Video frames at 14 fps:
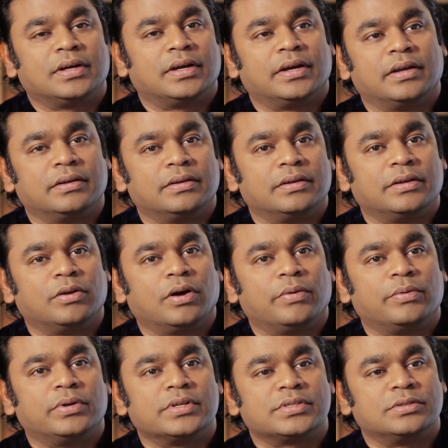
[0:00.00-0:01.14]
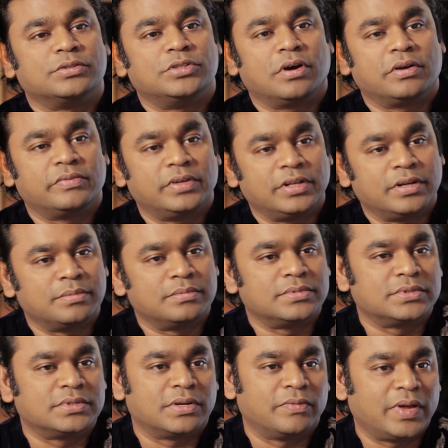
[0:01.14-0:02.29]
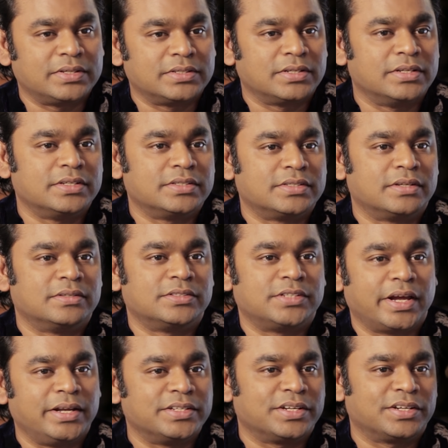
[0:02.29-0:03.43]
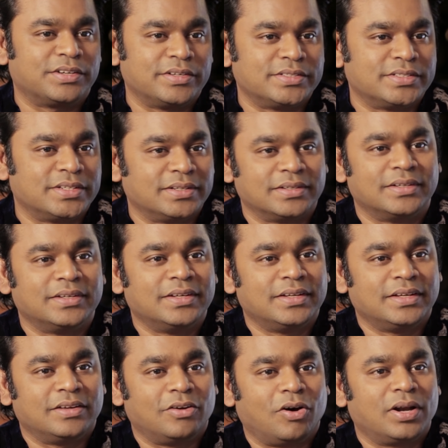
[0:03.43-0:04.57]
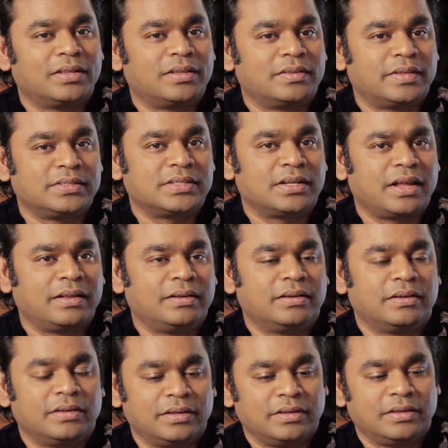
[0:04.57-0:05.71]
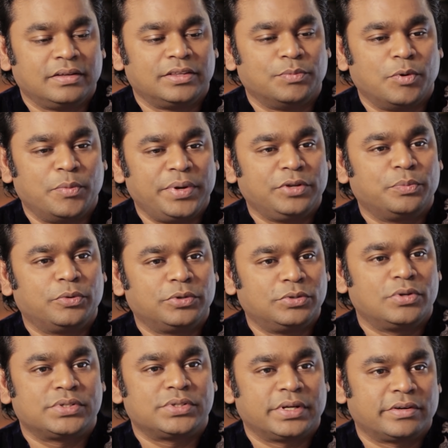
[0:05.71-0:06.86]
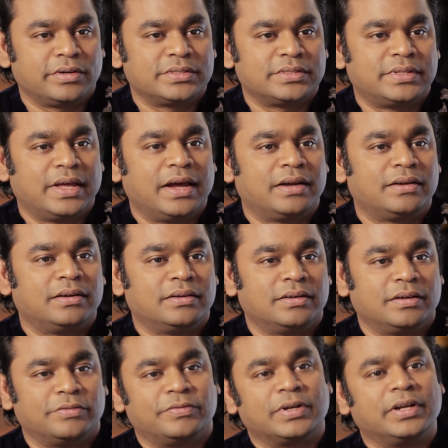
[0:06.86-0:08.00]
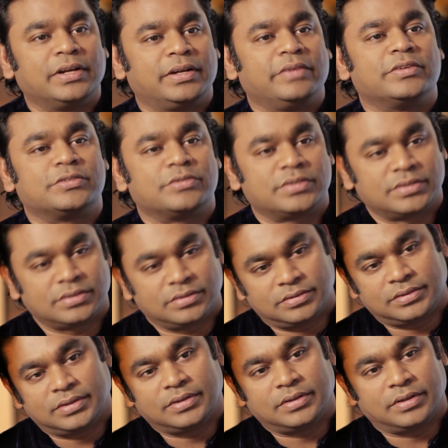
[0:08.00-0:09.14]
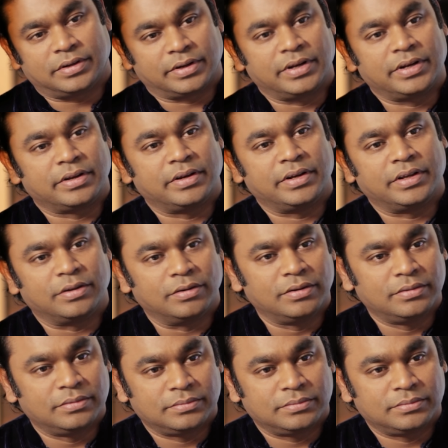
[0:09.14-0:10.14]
And, you know, I would listen to John Williams and Vangelis and Chinese records and all other things. And then the moment you put those records, they had a fidelity which was really, really good.